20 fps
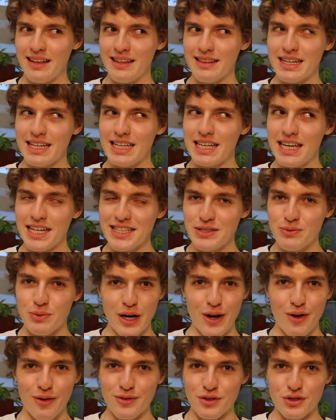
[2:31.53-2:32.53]
The kids were
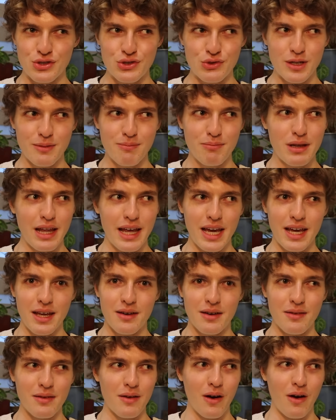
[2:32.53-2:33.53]
out in the street
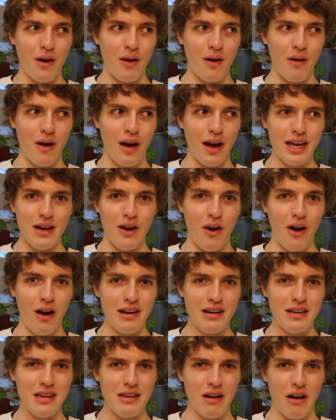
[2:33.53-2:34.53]
playing
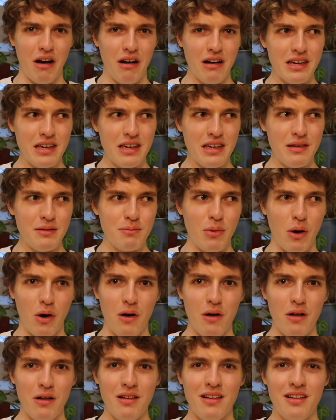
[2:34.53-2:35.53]
hockey, hockey
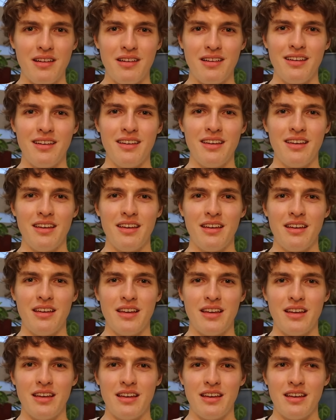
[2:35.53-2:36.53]
ball.
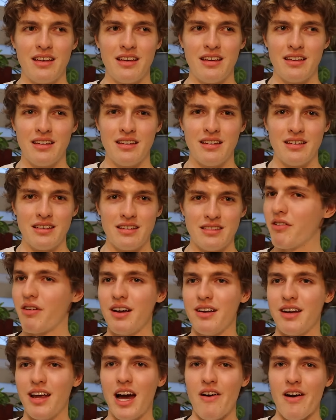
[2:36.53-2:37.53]
They're playing
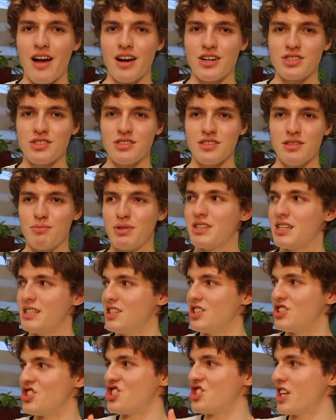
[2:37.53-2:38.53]
right now actually, but they need
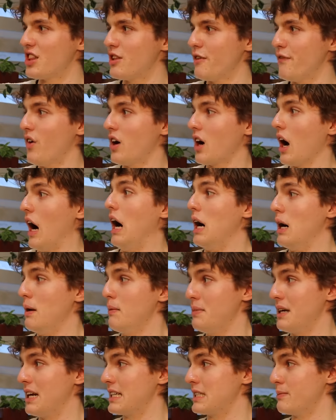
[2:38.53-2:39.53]
to shut the fuck
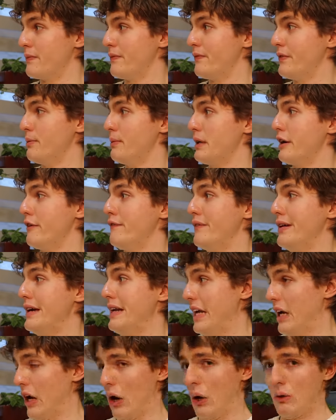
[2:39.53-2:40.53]
up because I'm filming a
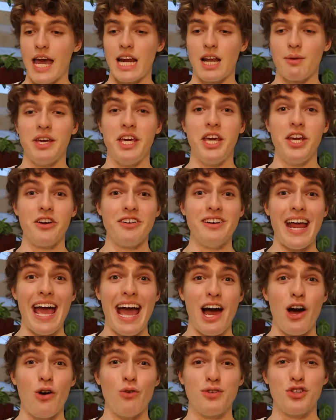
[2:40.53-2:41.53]
video. And I'm here
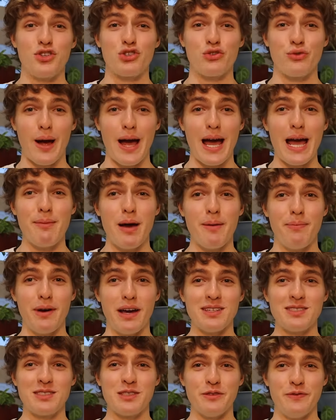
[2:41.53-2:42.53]
now to try my
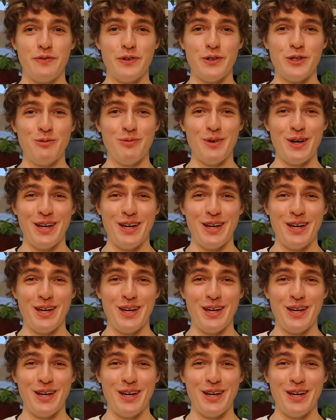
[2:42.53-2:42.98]
best to film